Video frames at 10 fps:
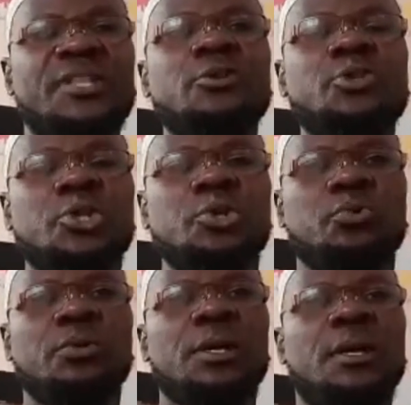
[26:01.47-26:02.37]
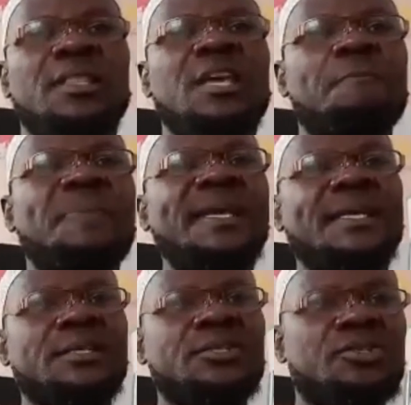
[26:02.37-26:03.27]
They also do. They pick
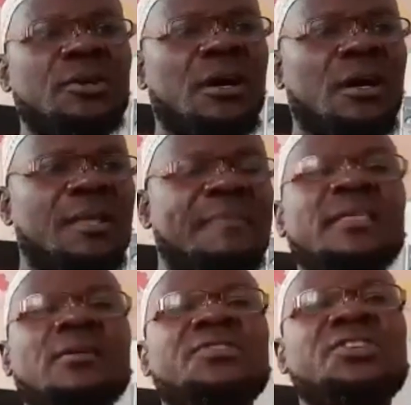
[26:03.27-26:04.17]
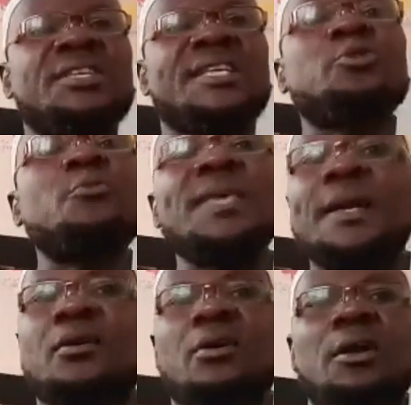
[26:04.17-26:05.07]
uh, the mother of Jesus to be
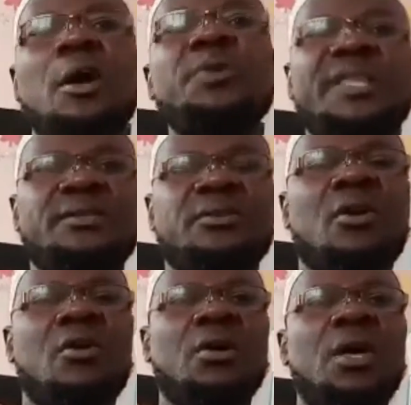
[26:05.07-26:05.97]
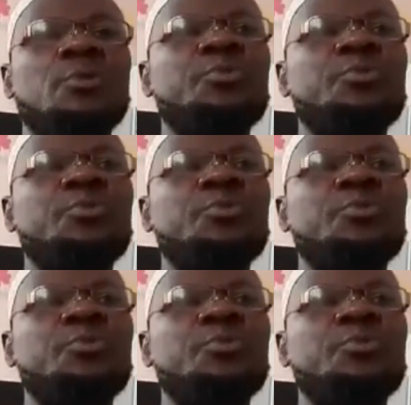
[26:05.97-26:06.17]
a god, which is wrong.